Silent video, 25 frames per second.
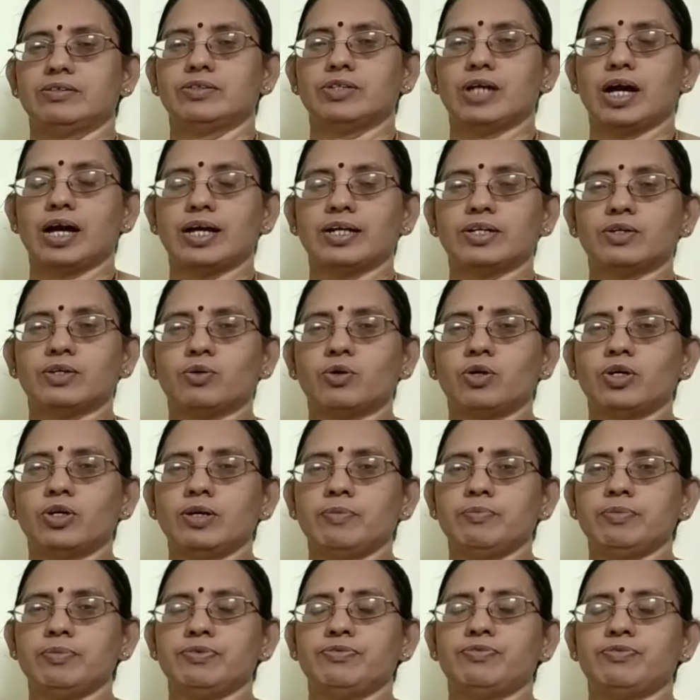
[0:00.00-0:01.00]
I told
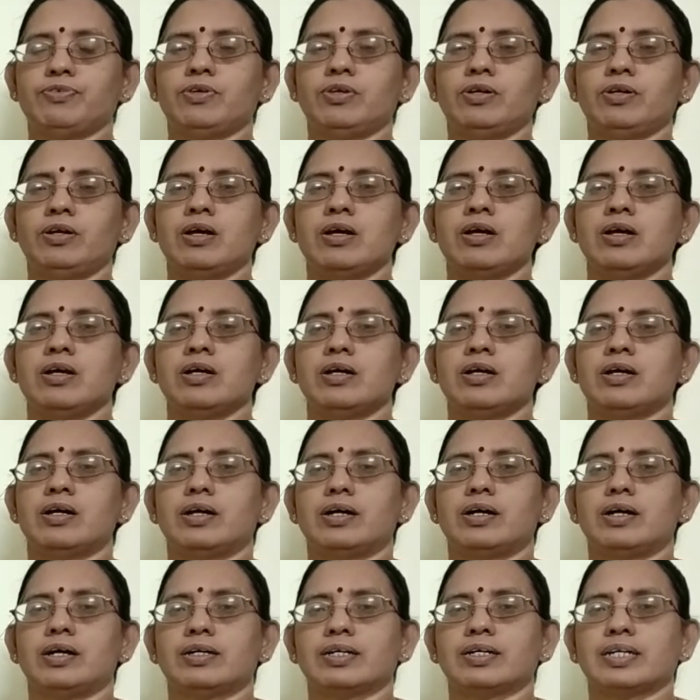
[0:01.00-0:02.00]
him before
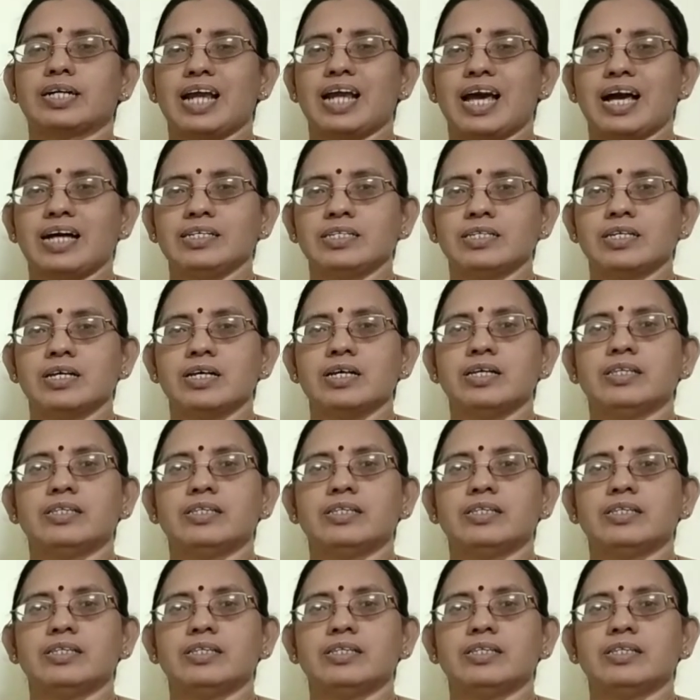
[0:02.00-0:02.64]
class,